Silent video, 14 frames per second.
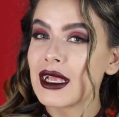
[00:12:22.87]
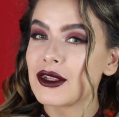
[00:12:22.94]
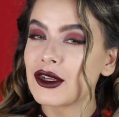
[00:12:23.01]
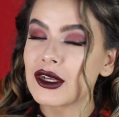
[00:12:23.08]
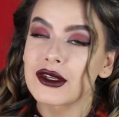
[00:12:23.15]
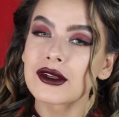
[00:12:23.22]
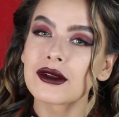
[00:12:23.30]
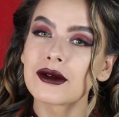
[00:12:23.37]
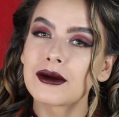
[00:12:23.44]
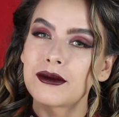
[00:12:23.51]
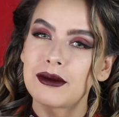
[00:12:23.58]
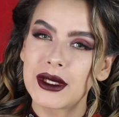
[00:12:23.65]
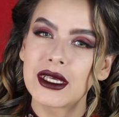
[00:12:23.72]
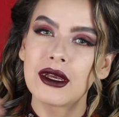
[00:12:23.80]
Just
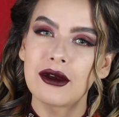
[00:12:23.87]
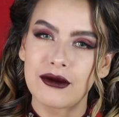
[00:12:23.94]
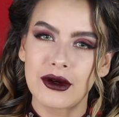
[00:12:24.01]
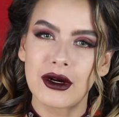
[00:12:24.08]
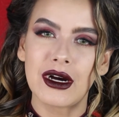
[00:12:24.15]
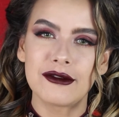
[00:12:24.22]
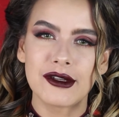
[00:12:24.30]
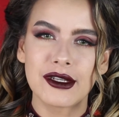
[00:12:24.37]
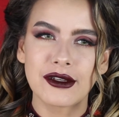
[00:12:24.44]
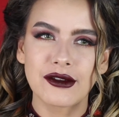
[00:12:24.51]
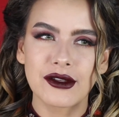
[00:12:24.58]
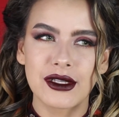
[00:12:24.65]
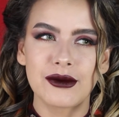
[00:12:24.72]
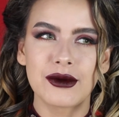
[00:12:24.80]
be careful,
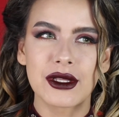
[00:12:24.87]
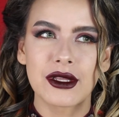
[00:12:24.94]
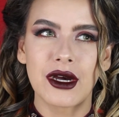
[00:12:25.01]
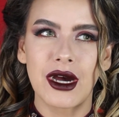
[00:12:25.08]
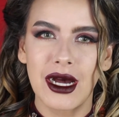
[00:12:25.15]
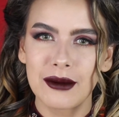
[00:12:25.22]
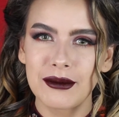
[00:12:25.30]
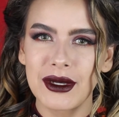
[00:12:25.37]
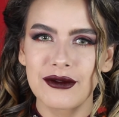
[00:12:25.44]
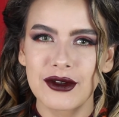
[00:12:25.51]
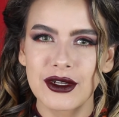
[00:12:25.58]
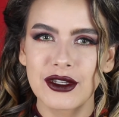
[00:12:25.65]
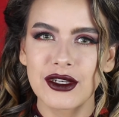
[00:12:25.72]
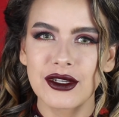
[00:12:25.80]
obviously, with hot
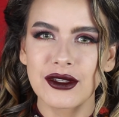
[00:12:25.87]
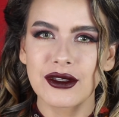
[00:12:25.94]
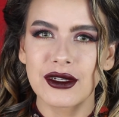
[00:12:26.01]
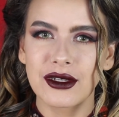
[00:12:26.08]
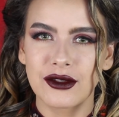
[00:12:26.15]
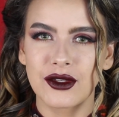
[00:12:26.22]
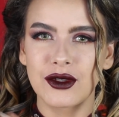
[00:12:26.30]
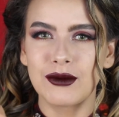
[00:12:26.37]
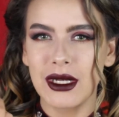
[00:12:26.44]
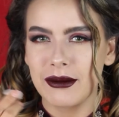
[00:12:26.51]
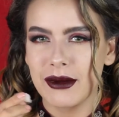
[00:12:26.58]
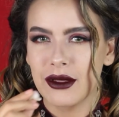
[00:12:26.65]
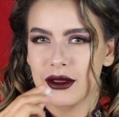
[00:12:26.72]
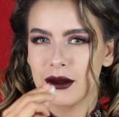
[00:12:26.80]
beverages because you
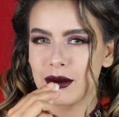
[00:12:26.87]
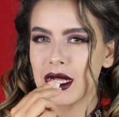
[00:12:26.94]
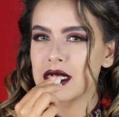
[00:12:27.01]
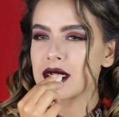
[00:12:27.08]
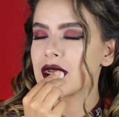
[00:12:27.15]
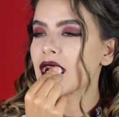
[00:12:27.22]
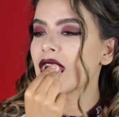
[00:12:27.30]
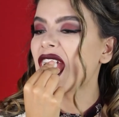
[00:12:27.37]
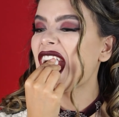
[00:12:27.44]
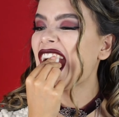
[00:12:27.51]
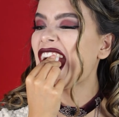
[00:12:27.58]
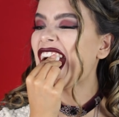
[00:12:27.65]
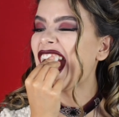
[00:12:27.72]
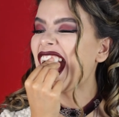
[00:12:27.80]
might melt the plastic.
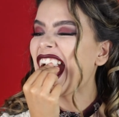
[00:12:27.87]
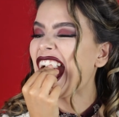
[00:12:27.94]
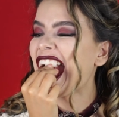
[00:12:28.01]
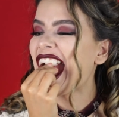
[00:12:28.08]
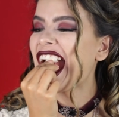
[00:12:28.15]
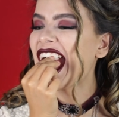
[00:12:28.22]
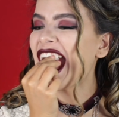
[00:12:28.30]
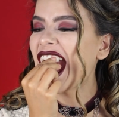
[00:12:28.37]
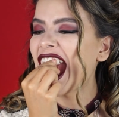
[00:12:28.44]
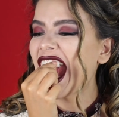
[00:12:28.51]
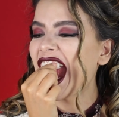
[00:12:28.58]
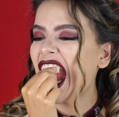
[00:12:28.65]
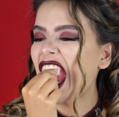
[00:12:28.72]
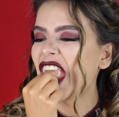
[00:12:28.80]
Ah,
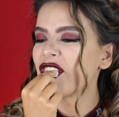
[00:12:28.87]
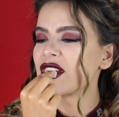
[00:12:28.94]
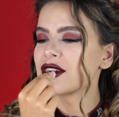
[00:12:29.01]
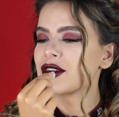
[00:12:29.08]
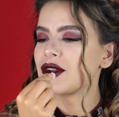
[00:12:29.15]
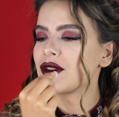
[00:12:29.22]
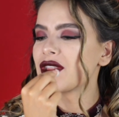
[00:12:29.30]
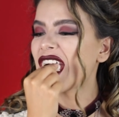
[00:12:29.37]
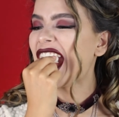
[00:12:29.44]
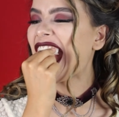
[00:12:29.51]
wrong tooth.